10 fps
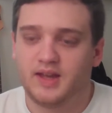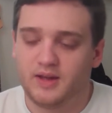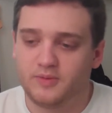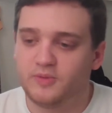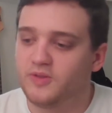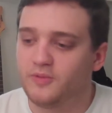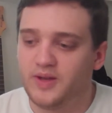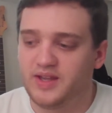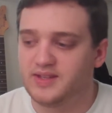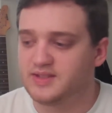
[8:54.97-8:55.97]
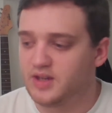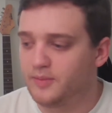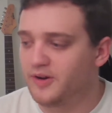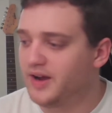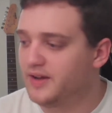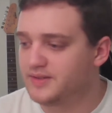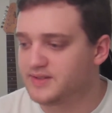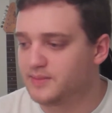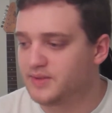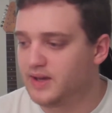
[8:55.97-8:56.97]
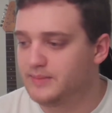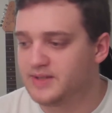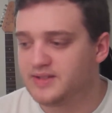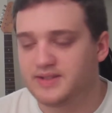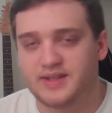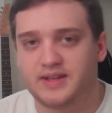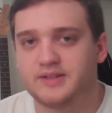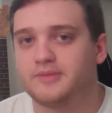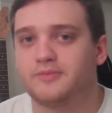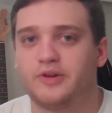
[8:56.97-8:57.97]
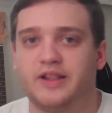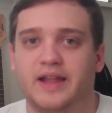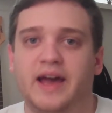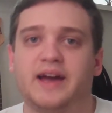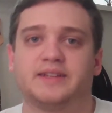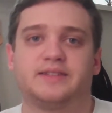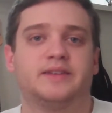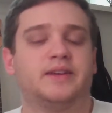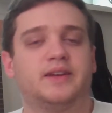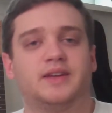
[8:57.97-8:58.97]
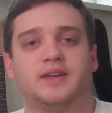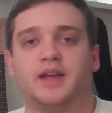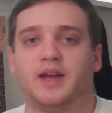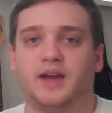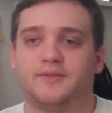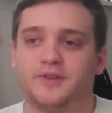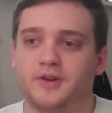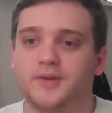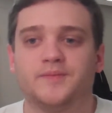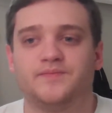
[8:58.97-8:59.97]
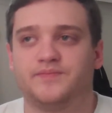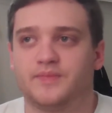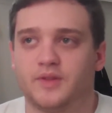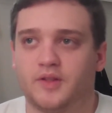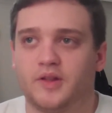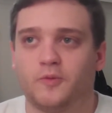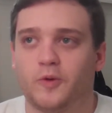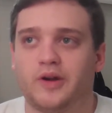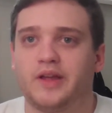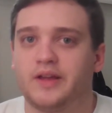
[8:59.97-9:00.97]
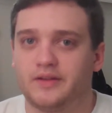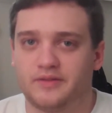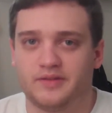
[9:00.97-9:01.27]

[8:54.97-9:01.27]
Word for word: And when the weekends come around, sometimes I just like to relax after working.